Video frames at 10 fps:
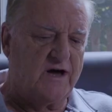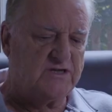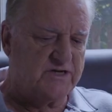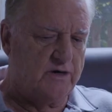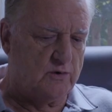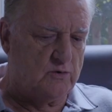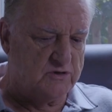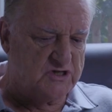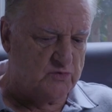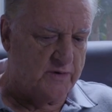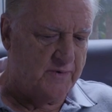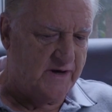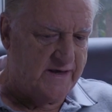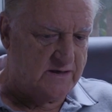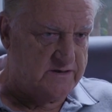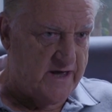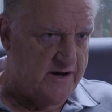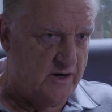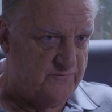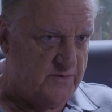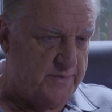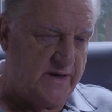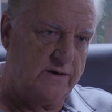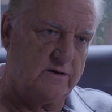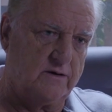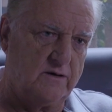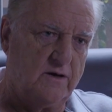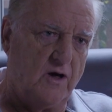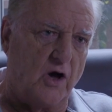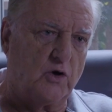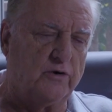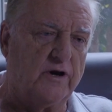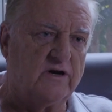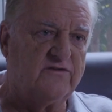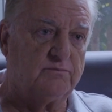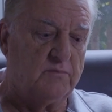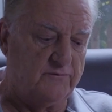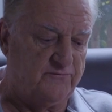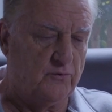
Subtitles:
days ago, I couldn't swing my leg down off the bed. I couldn't lift my